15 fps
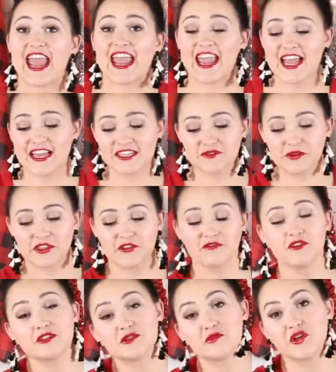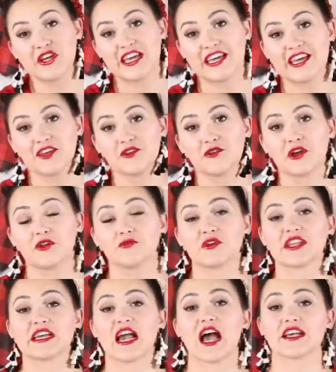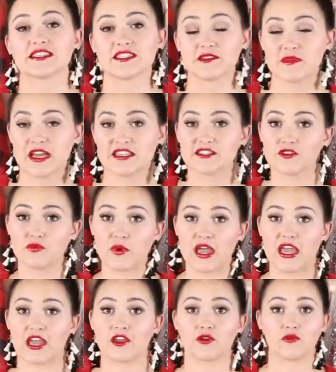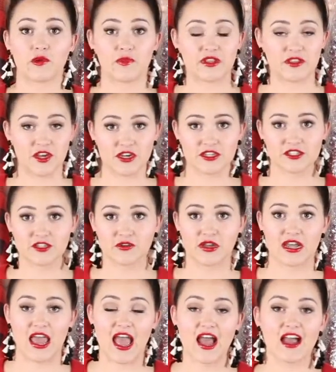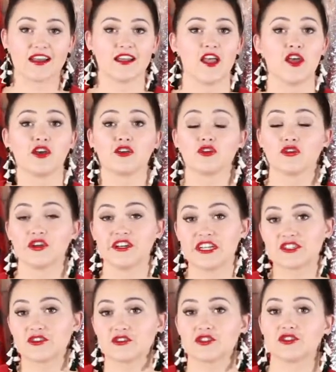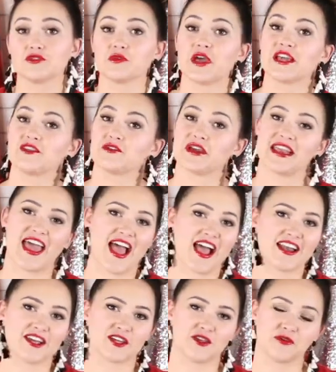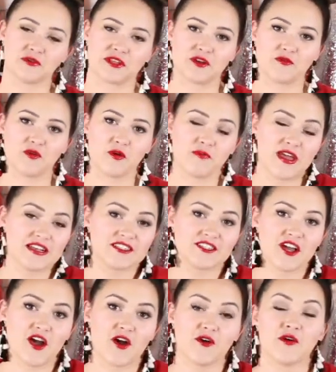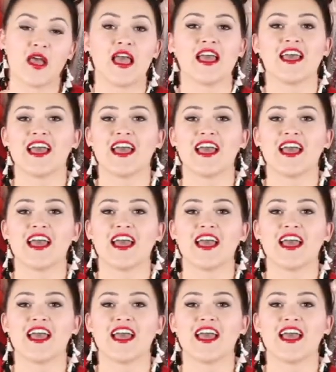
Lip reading: And with Infusible ink, you can really customize the way your ribbon looks. You can add your initials to it. You can add a cute little memento.